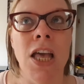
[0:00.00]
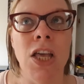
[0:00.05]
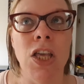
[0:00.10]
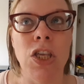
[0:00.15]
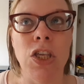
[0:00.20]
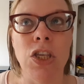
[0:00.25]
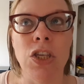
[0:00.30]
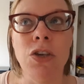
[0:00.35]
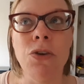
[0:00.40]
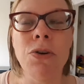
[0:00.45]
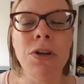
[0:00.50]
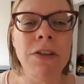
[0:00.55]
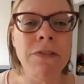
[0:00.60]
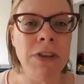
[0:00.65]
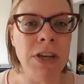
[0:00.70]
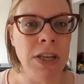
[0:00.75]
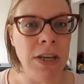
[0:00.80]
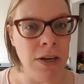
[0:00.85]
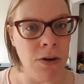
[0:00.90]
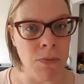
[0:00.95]
you don't
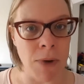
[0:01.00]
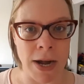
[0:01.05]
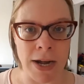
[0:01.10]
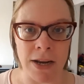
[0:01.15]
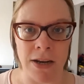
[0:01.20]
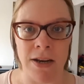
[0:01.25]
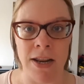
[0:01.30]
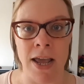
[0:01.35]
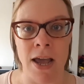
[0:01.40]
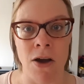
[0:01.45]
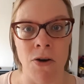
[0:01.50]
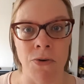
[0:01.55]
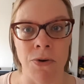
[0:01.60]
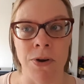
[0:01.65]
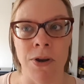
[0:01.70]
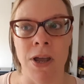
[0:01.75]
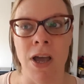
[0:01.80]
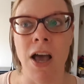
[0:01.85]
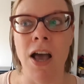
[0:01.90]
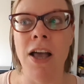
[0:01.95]
even need to write it
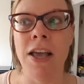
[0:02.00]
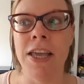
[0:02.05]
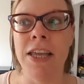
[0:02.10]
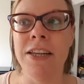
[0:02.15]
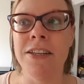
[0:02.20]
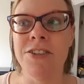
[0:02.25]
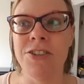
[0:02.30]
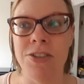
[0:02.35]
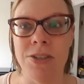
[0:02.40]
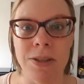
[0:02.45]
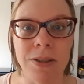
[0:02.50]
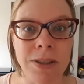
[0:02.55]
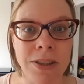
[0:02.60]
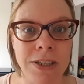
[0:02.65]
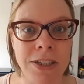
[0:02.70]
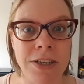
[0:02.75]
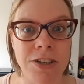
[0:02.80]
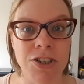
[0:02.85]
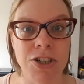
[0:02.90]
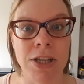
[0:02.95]
down. It is
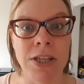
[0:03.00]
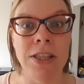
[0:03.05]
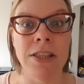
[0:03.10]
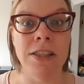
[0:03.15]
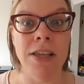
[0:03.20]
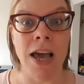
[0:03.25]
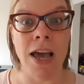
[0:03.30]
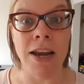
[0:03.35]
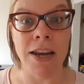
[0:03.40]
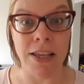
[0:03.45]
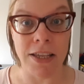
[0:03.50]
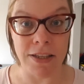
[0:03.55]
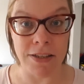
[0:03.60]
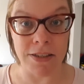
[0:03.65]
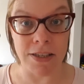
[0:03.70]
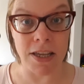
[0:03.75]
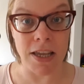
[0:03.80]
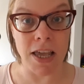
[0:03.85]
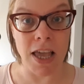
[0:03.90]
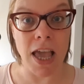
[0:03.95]
legit that
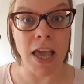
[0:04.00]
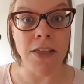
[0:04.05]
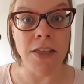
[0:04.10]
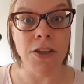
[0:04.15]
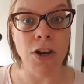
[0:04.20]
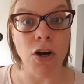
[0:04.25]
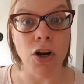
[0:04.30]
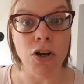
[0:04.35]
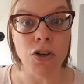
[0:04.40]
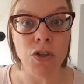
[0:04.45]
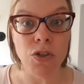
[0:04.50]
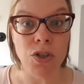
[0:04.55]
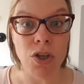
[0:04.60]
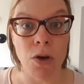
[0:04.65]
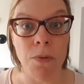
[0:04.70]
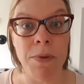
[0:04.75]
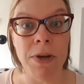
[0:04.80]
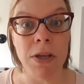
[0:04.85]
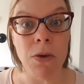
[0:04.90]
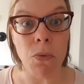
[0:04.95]
easy, and there are
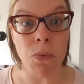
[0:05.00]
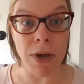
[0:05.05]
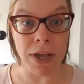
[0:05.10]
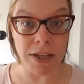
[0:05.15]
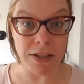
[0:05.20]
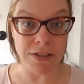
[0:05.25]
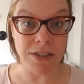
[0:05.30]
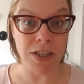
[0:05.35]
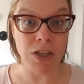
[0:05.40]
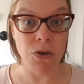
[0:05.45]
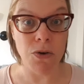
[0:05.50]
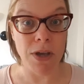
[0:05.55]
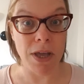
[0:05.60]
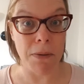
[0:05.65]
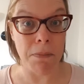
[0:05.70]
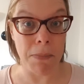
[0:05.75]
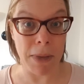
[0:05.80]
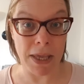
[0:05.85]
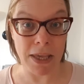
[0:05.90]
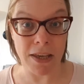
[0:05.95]
so many ways that you
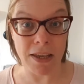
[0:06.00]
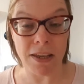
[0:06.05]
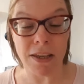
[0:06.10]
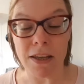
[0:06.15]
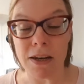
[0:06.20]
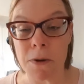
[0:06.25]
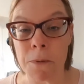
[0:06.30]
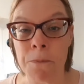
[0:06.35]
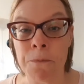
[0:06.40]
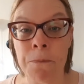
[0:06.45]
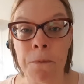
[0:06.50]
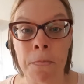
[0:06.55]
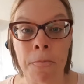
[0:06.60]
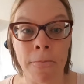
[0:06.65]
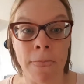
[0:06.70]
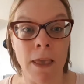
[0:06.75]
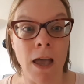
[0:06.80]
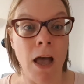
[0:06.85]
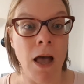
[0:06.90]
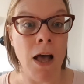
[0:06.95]
can make it
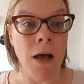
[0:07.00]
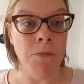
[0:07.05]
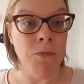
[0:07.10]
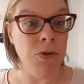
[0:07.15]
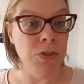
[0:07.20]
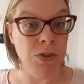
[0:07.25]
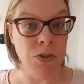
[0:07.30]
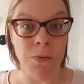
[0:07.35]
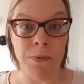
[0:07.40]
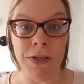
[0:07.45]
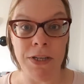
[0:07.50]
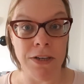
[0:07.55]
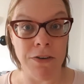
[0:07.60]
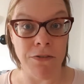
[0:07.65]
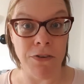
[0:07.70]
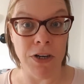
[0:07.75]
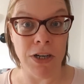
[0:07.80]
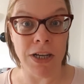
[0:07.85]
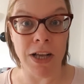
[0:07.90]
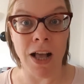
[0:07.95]
with so many
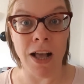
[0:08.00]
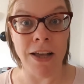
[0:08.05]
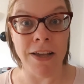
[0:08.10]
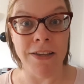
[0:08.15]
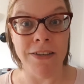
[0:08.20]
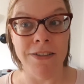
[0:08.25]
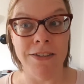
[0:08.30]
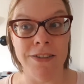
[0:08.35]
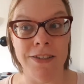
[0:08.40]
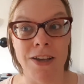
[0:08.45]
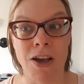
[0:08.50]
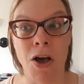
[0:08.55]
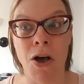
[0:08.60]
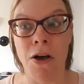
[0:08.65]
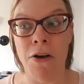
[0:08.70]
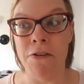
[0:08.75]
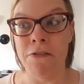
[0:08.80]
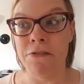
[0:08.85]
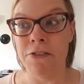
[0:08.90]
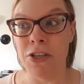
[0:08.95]
different kinds
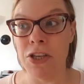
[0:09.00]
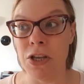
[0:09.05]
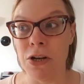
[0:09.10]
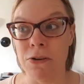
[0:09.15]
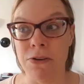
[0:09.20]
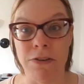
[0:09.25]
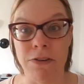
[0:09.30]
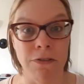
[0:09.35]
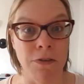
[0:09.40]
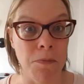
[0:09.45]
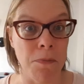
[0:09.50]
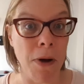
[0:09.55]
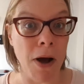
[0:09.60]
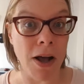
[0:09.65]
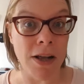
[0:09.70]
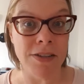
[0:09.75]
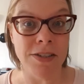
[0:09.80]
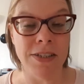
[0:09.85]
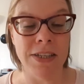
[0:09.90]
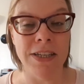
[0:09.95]
of, different
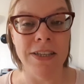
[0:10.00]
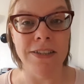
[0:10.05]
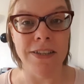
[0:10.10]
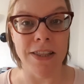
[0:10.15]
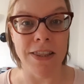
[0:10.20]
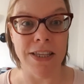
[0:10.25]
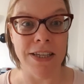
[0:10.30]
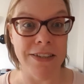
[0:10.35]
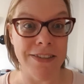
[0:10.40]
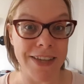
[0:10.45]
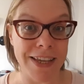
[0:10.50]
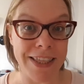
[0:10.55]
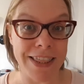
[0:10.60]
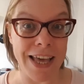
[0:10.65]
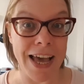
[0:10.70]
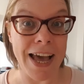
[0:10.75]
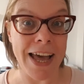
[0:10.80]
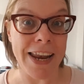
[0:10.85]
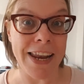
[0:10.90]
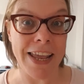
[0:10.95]
pastas and things like
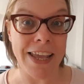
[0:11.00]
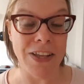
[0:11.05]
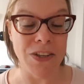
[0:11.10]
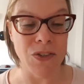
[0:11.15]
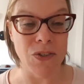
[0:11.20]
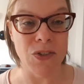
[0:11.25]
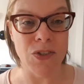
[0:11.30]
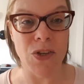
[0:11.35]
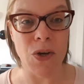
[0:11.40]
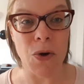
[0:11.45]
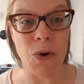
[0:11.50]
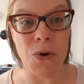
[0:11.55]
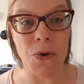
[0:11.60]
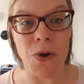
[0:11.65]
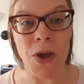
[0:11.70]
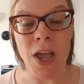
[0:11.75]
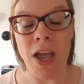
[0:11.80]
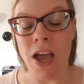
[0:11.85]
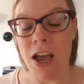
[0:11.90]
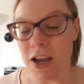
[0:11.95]
that. And
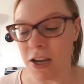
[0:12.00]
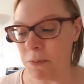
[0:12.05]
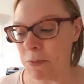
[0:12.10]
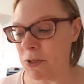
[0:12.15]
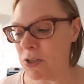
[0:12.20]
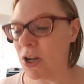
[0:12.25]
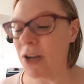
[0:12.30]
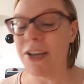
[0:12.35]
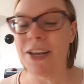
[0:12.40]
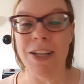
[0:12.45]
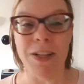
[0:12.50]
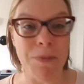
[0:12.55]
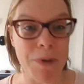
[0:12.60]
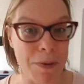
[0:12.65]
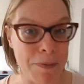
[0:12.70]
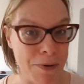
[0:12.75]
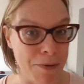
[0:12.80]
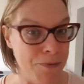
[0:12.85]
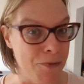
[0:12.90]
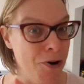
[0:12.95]
so I'm gonna be talking a little
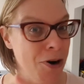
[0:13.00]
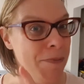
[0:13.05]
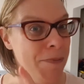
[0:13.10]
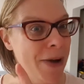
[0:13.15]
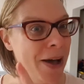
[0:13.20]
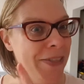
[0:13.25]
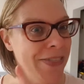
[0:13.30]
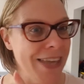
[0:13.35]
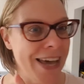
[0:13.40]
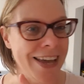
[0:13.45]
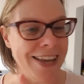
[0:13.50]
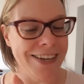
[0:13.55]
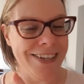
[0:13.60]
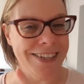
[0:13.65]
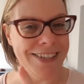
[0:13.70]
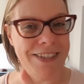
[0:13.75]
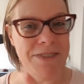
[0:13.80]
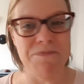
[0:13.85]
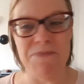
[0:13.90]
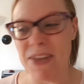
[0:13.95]
bit more about that in
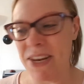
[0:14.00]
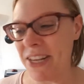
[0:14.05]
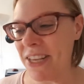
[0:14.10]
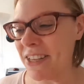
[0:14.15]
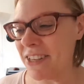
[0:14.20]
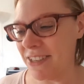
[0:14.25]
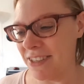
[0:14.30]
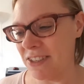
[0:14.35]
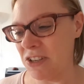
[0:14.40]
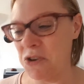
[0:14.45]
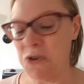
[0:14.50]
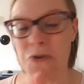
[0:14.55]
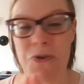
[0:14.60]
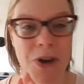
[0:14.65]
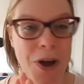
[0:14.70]
just a minute. So